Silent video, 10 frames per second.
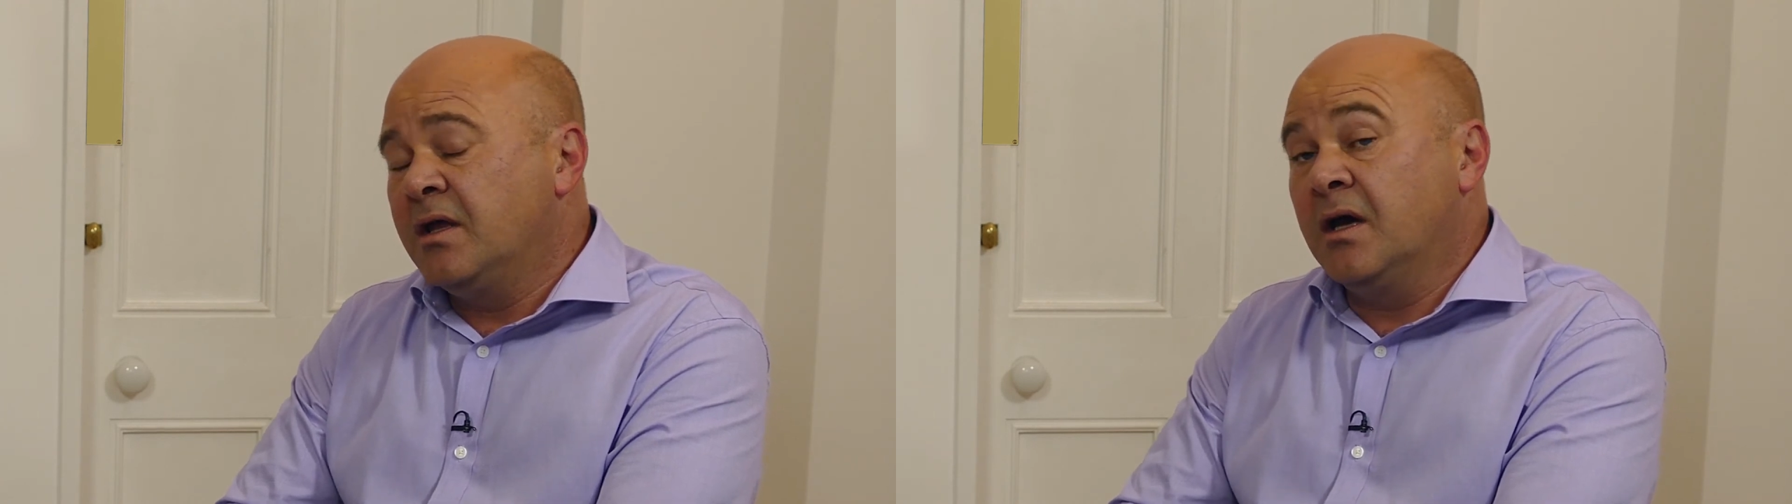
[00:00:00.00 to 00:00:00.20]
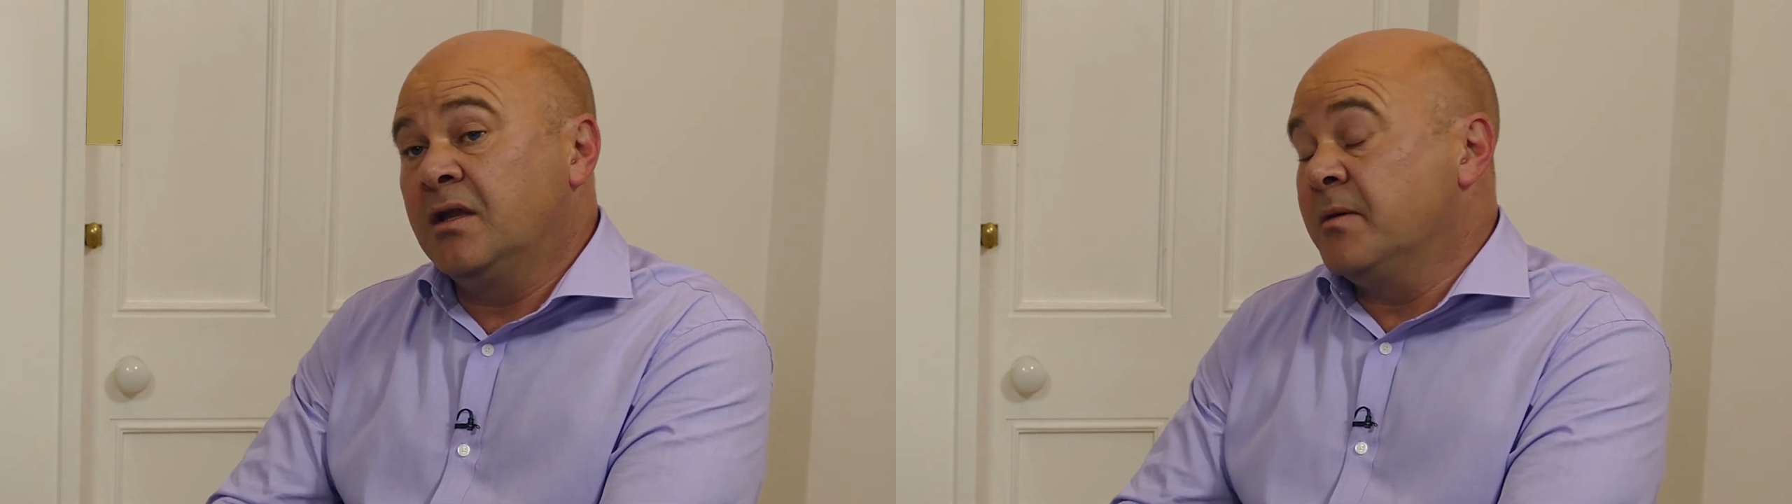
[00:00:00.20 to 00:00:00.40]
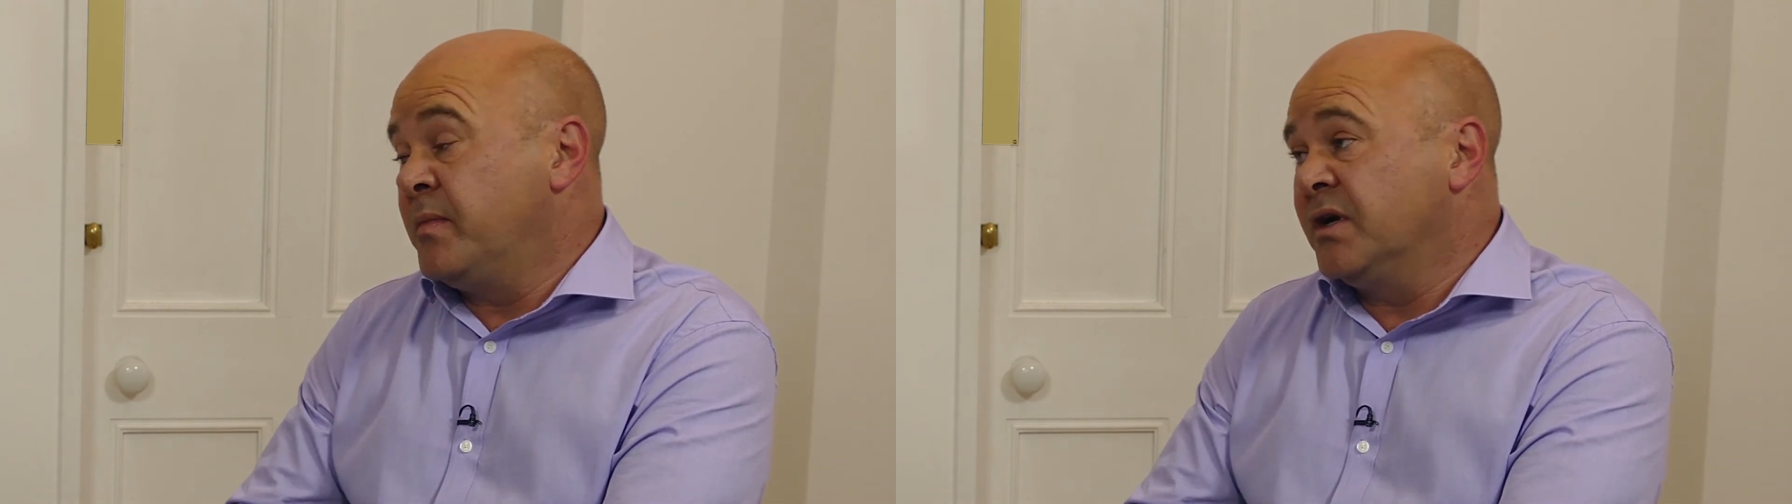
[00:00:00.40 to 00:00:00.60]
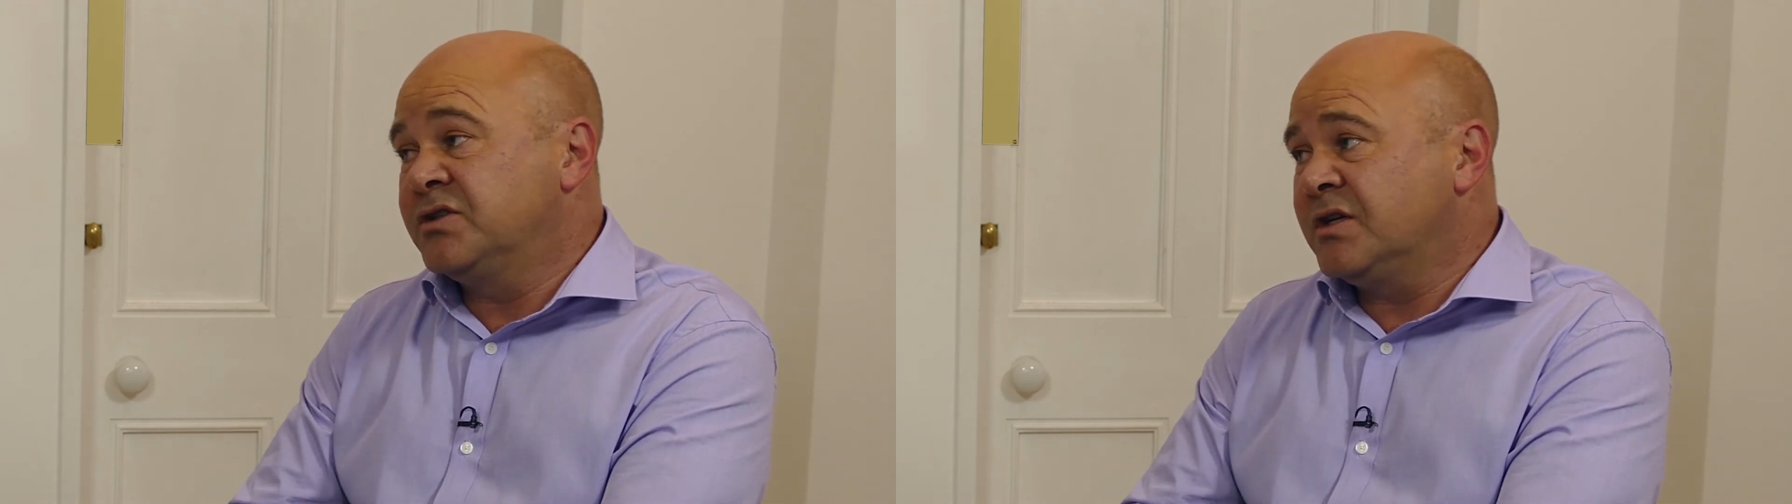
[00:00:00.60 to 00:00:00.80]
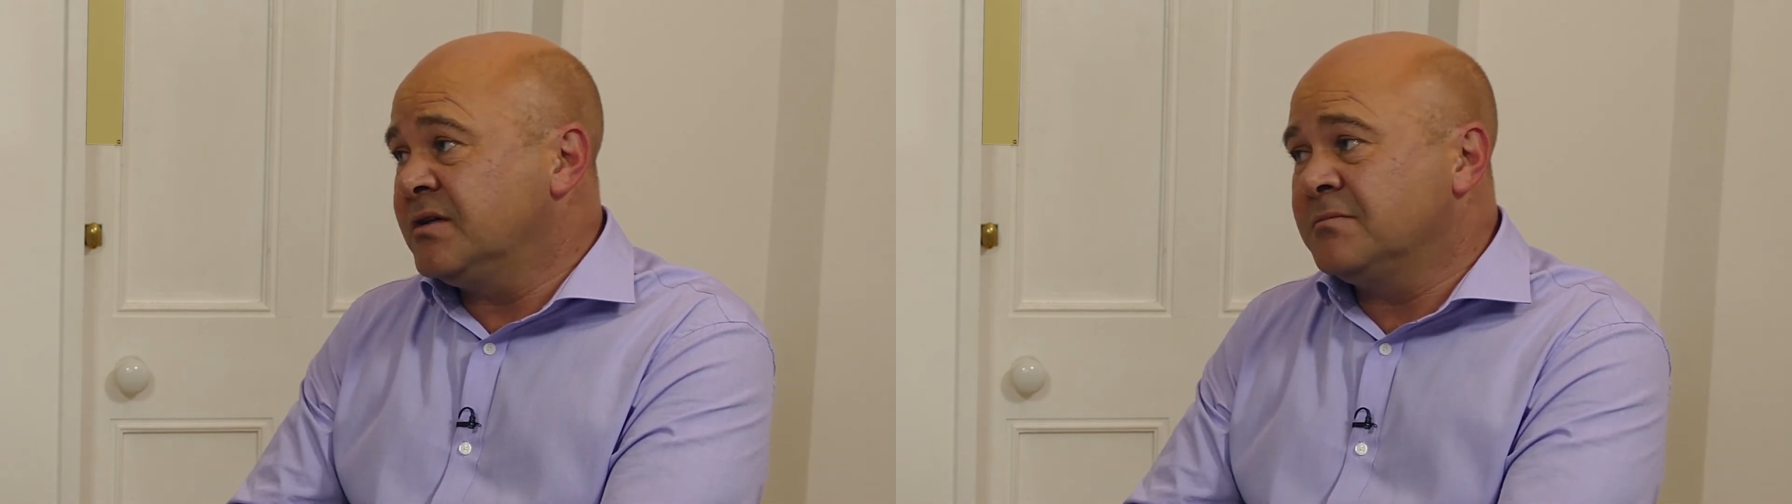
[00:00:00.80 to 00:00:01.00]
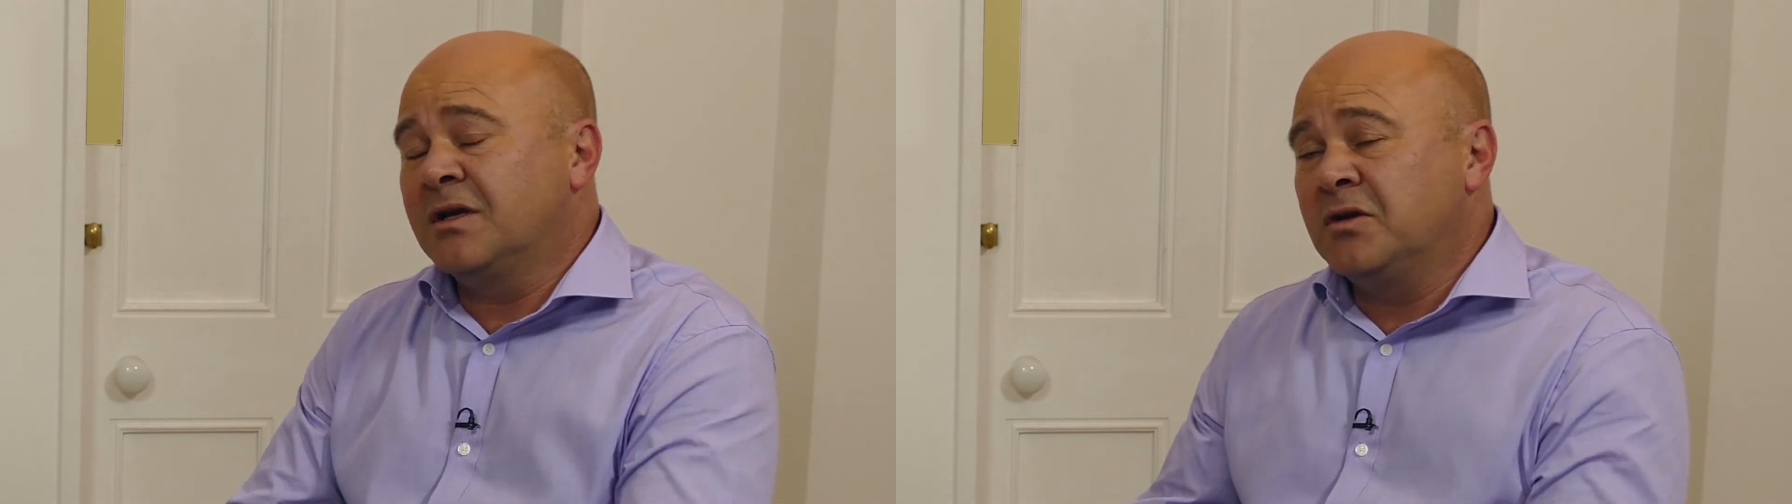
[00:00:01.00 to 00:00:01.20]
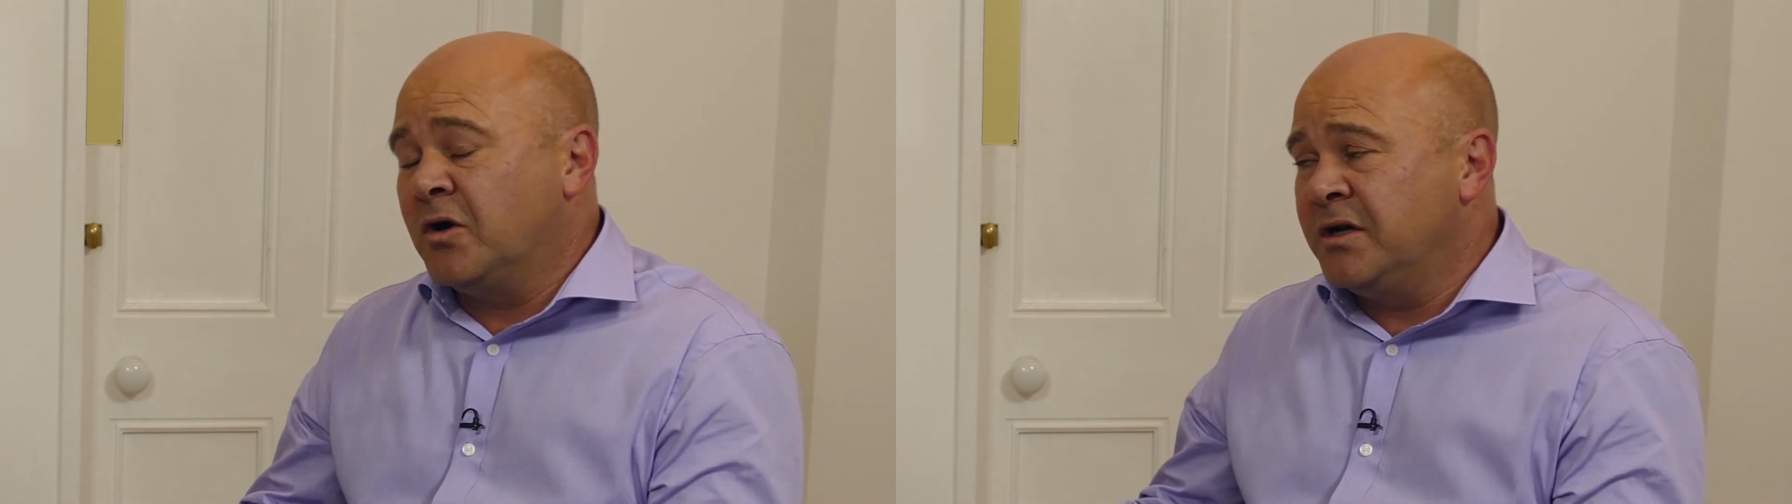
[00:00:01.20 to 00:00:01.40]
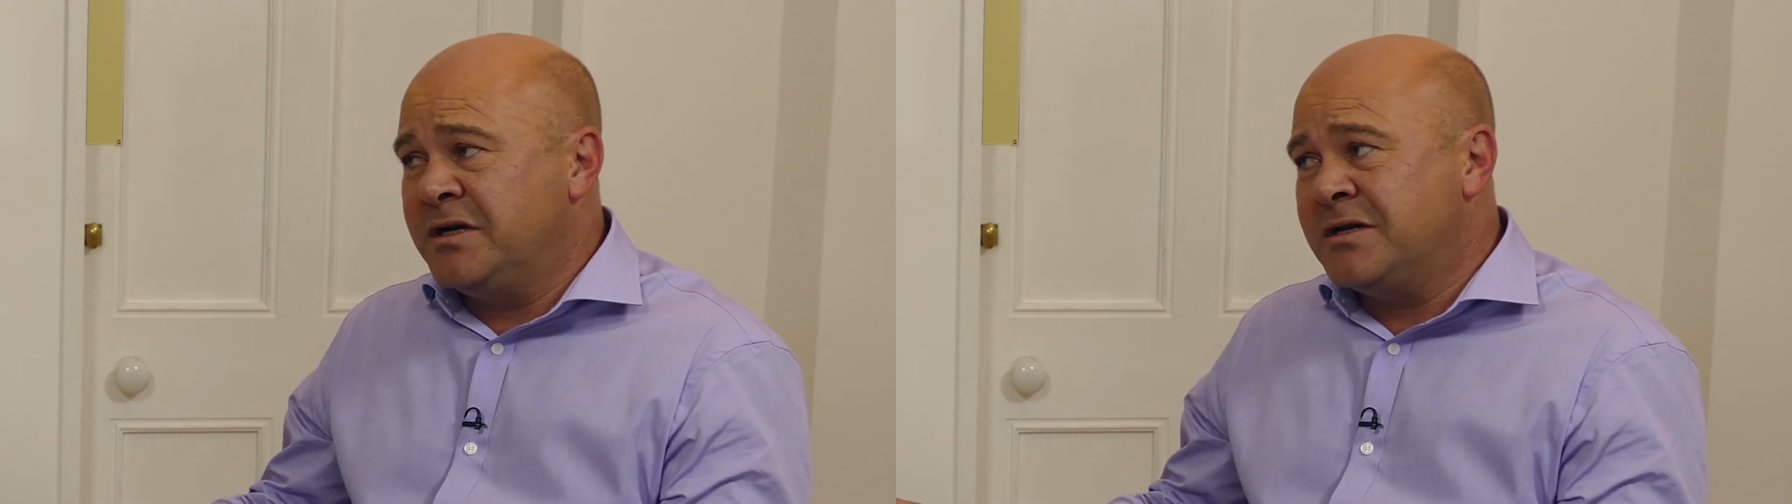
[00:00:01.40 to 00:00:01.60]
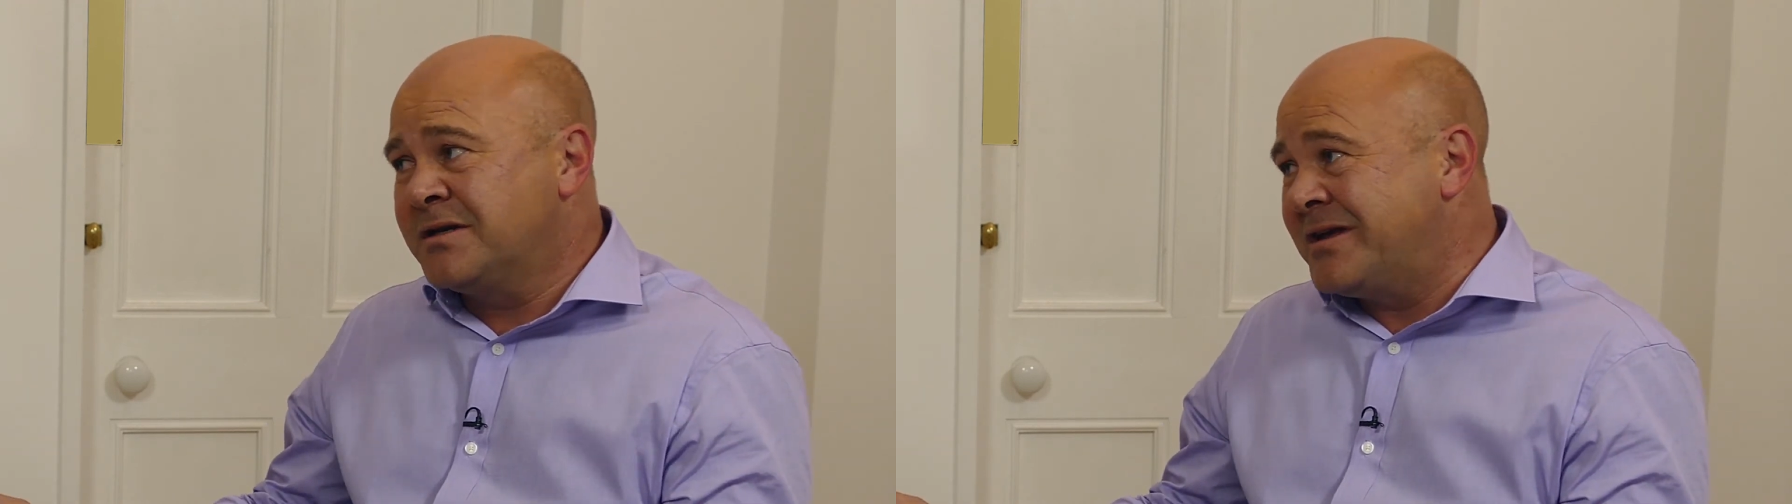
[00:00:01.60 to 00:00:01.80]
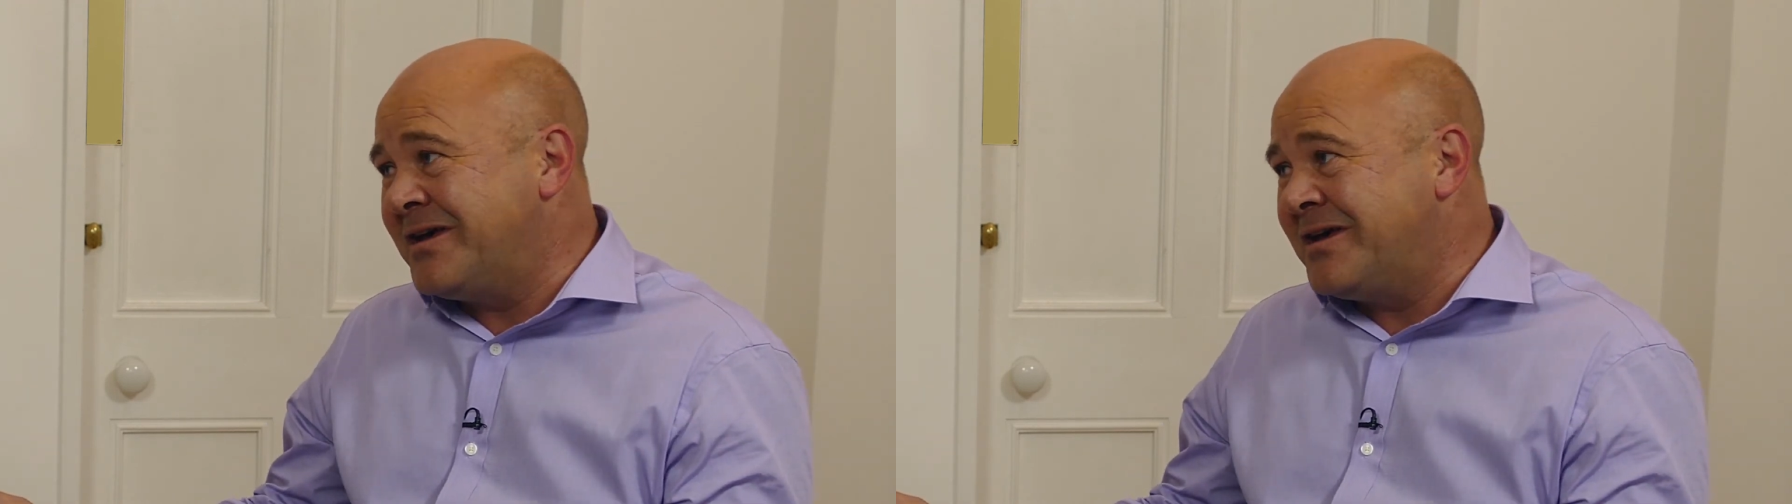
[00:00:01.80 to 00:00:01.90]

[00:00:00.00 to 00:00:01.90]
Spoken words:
the budget, not an